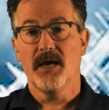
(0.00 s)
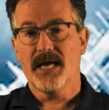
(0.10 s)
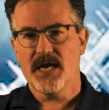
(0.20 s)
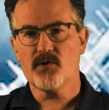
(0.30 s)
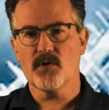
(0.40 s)

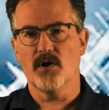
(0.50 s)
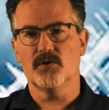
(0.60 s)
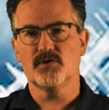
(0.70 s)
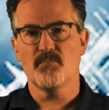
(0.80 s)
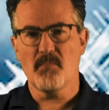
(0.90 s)

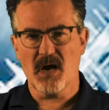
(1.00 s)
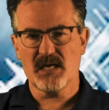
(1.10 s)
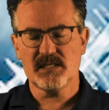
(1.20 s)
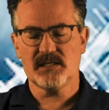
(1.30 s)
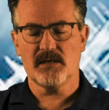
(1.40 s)
Heroes
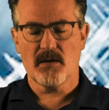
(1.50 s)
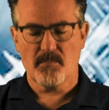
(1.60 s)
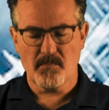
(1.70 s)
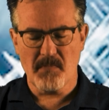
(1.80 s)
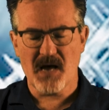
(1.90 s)
must
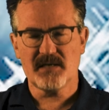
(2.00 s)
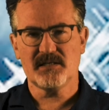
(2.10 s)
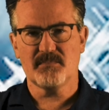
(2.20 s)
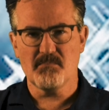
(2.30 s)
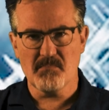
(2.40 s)

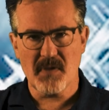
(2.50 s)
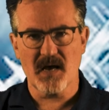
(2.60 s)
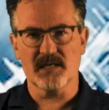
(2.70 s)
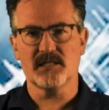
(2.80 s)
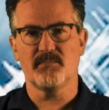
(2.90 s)

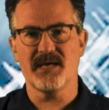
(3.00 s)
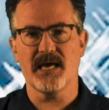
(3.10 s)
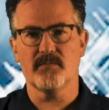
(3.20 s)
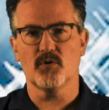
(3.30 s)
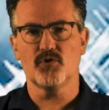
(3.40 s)
be
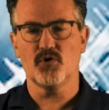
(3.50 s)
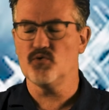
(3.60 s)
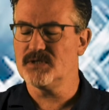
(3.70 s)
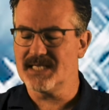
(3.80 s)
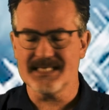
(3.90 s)
able to
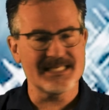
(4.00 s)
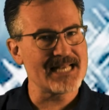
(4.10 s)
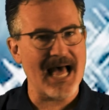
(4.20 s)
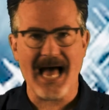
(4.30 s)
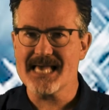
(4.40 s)

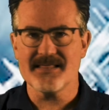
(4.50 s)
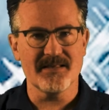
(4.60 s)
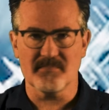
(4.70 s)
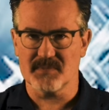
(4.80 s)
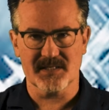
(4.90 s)
deny
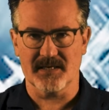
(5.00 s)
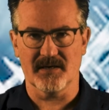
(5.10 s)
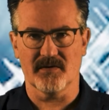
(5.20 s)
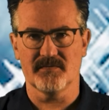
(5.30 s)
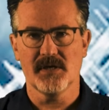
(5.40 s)

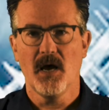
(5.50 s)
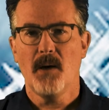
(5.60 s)
themselves,